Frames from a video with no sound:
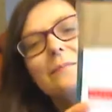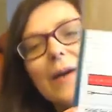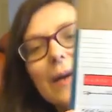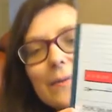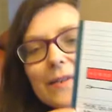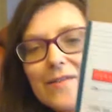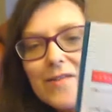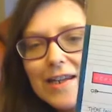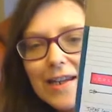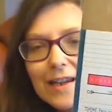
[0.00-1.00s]

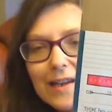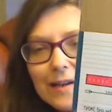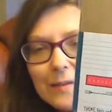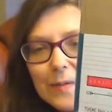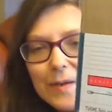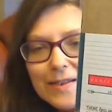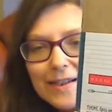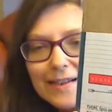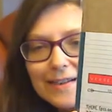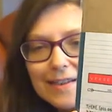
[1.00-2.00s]
poetry
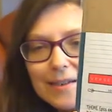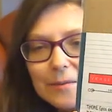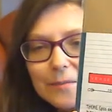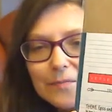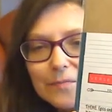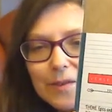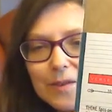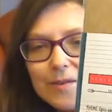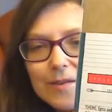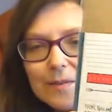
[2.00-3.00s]
project to
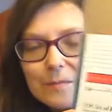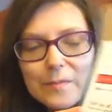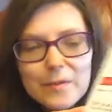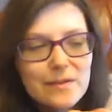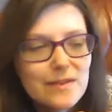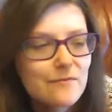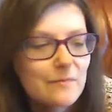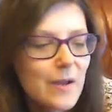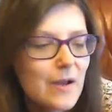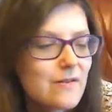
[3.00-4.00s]
100 books of
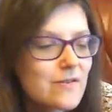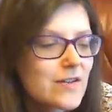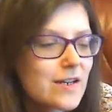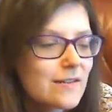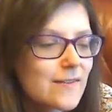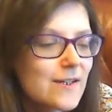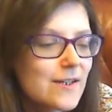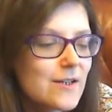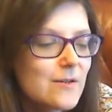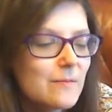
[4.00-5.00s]
poetry,
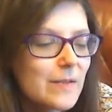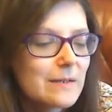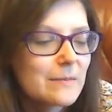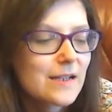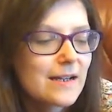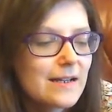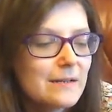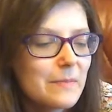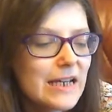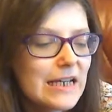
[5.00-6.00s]
32 blank
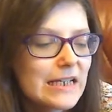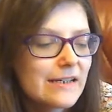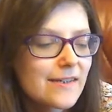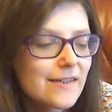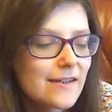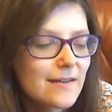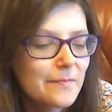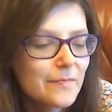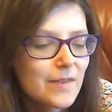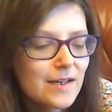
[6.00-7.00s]
line pages.
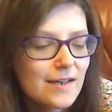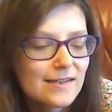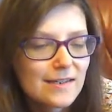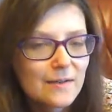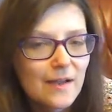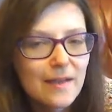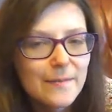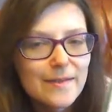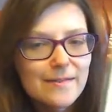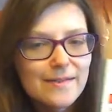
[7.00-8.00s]
So I'm
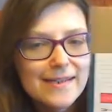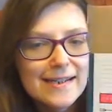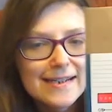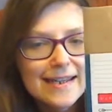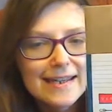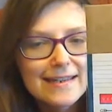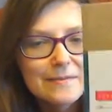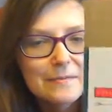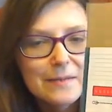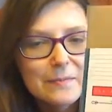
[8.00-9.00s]
going to dedicate
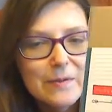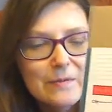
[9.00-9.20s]
my book of